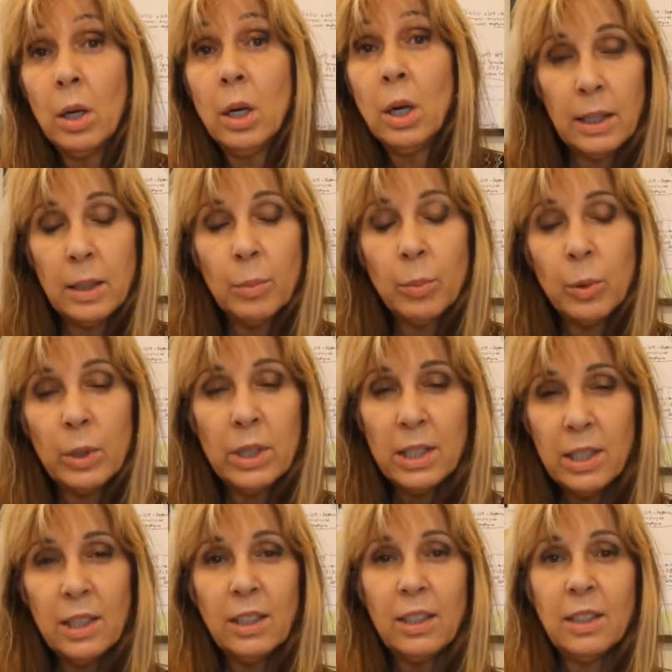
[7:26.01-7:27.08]
The
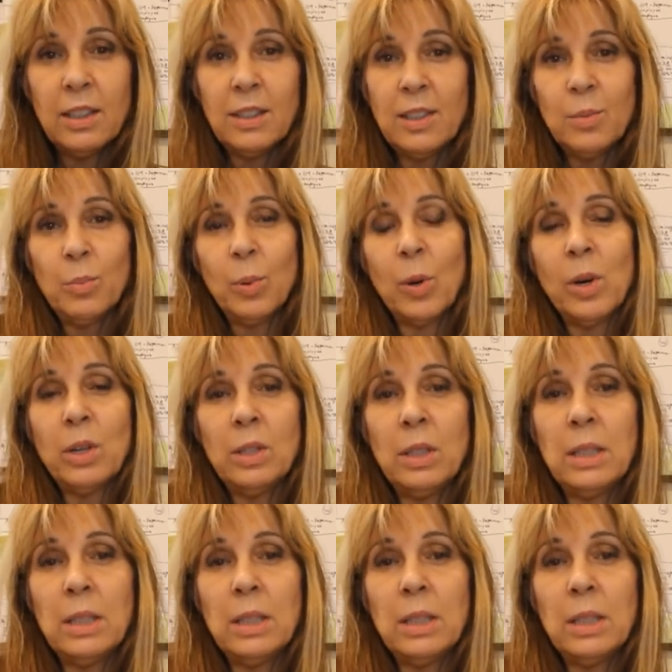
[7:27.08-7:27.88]
imprinting is important.